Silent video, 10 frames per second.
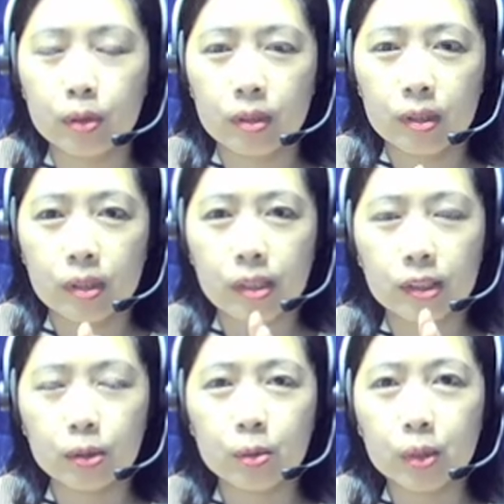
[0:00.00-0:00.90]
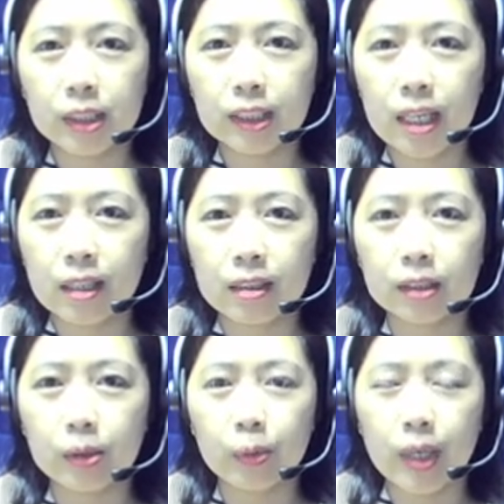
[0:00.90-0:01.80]
yes, two words here,
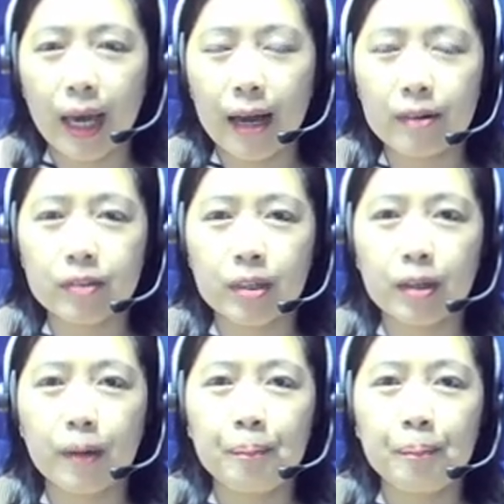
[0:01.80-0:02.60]
so we have the